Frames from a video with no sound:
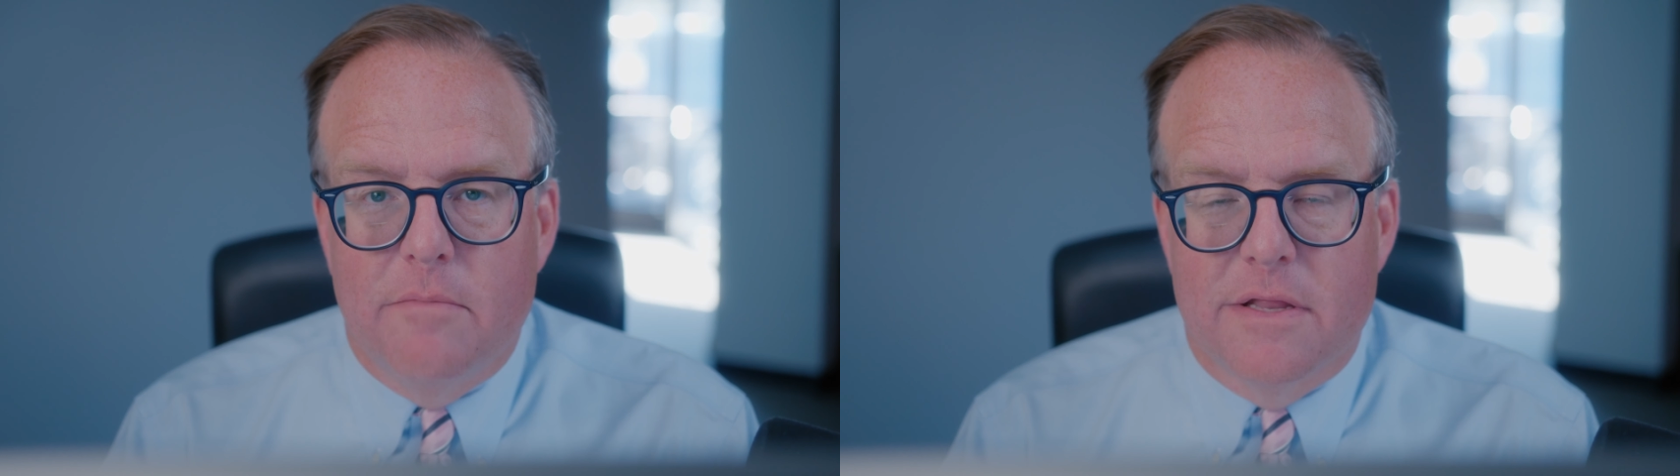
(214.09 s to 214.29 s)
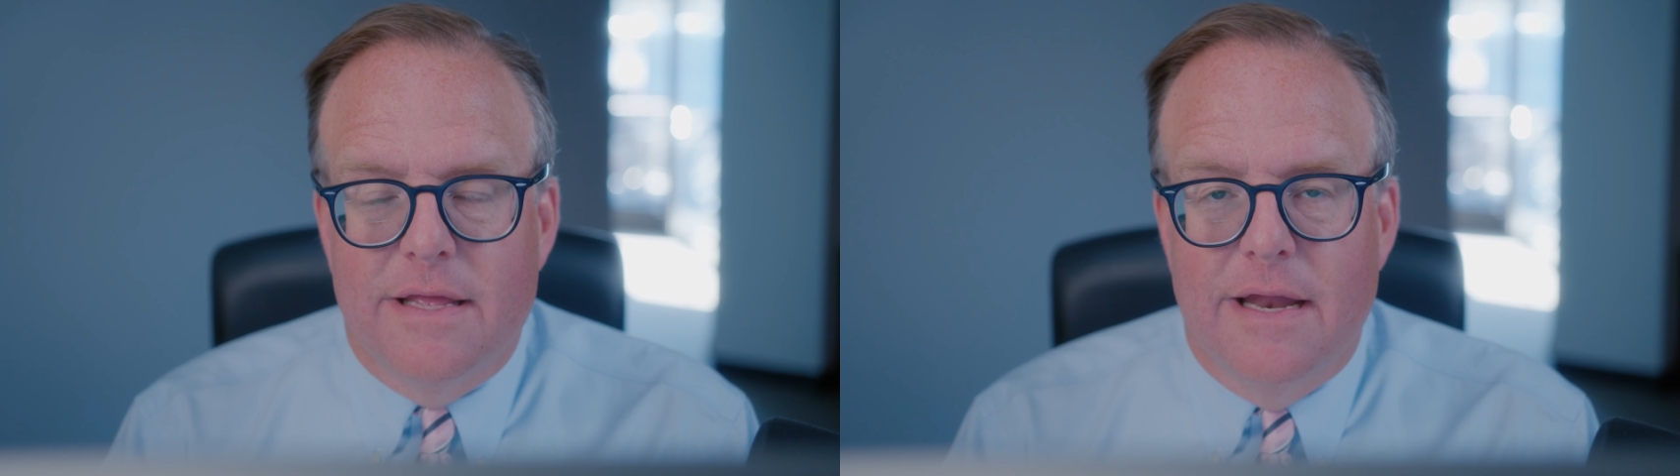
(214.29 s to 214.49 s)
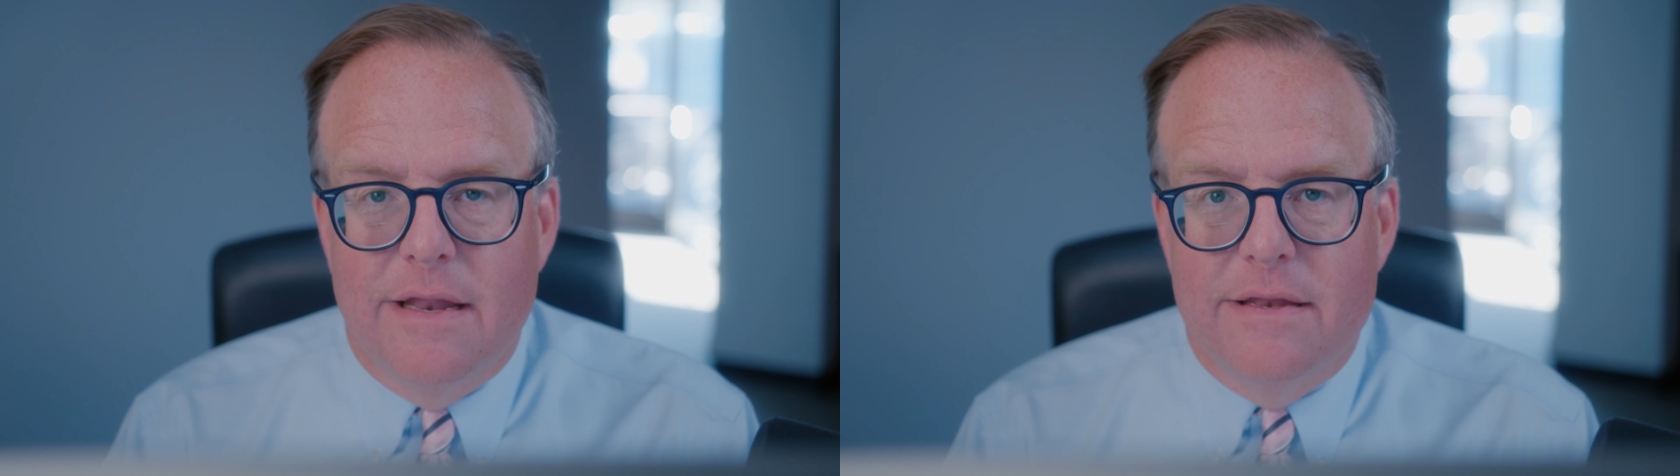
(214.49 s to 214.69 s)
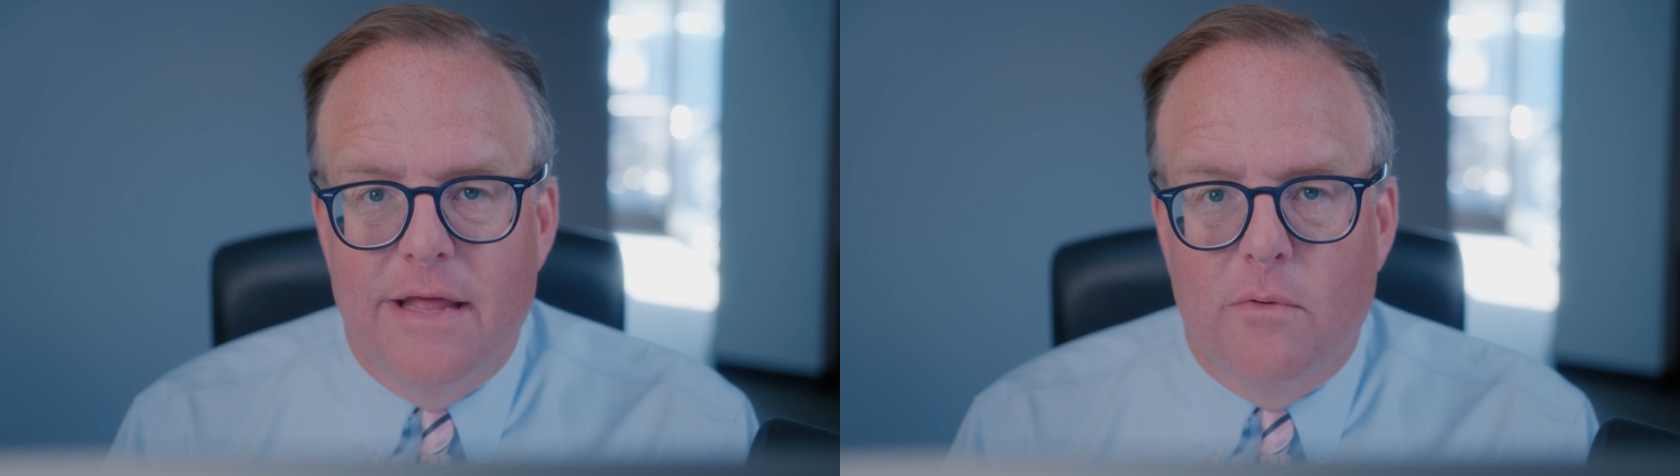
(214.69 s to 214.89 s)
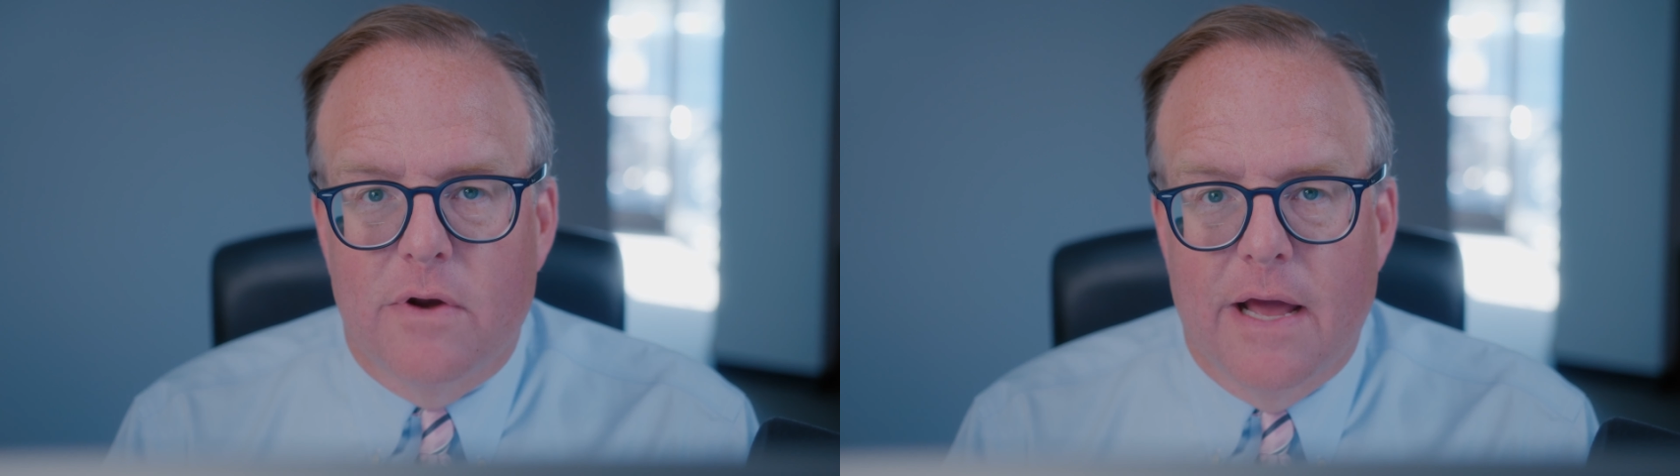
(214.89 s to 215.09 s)
But at the end of the
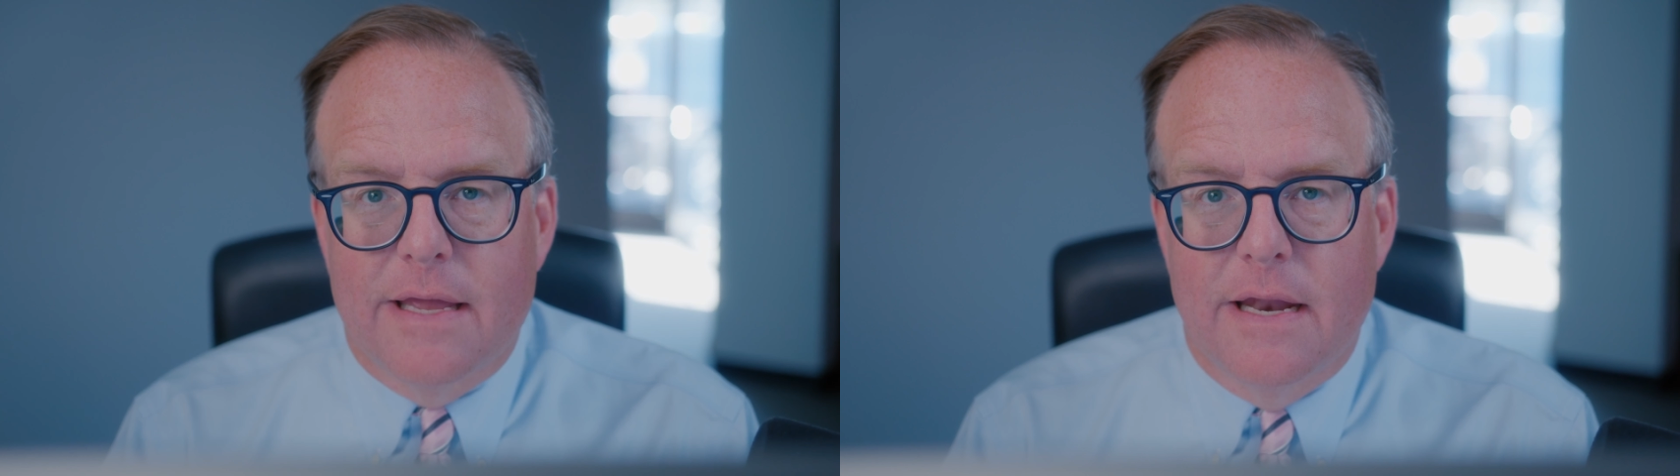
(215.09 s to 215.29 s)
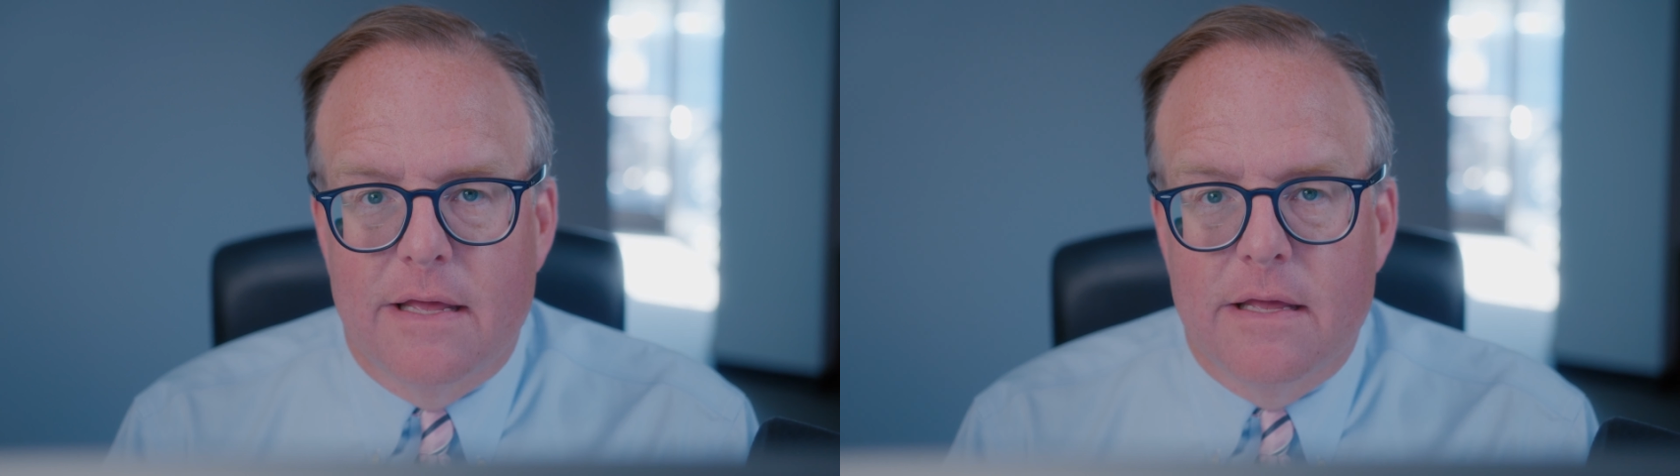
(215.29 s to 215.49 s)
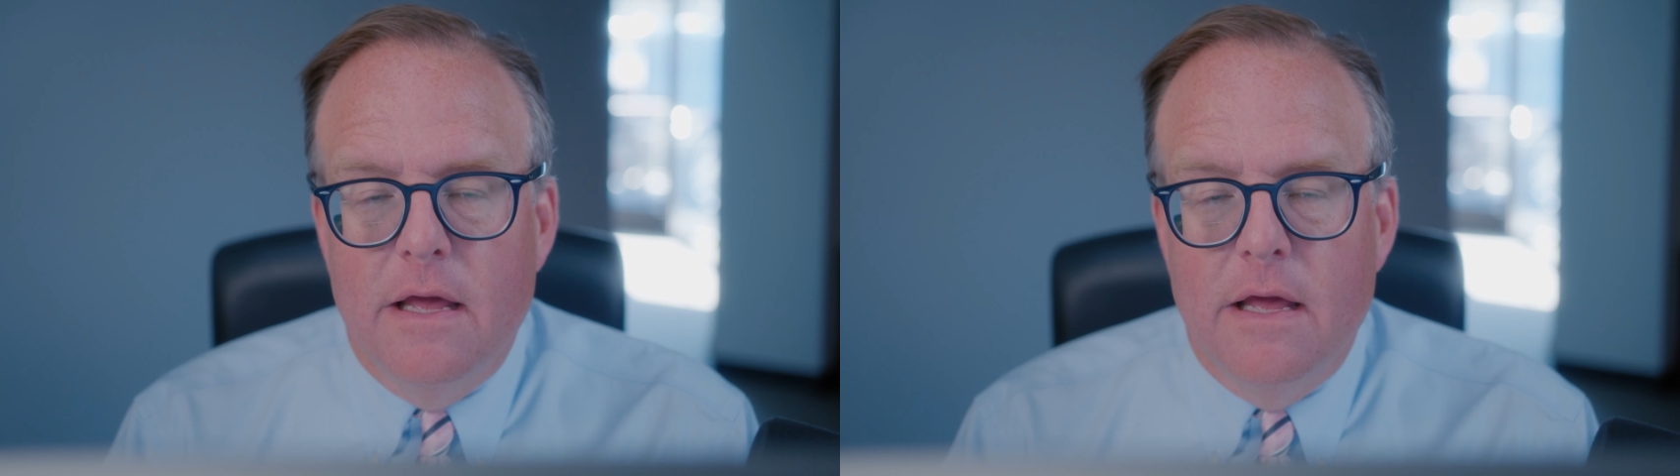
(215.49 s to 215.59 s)
day, we're not getting